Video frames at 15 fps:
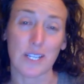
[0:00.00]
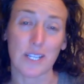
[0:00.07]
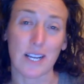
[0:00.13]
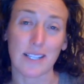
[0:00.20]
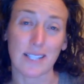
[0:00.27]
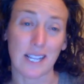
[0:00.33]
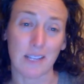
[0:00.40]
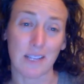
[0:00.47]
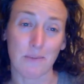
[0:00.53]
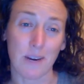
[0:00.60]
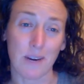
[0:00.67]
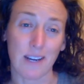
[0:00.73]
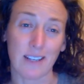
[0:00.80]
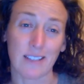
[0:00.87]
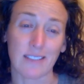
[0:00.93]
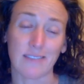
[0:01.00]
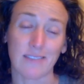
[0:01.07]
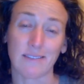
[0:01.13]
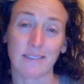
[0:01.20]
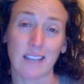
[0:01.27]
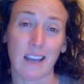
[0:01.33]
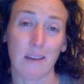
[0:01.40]
not celebrated,
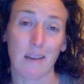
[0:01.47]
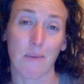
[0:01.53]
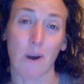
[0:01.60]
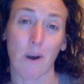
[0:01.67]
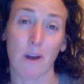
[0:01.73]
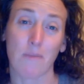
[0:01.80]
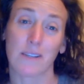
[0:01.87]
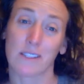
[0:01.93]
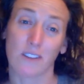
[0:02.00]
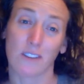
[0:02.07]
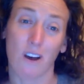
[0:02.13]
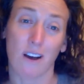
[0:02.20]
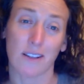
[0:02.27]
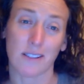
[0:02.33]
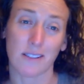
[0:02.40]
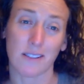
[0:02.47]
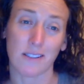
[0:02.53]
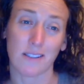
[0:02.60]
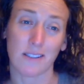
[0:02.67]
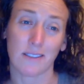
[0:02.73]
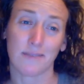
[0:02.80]
and apartments lost.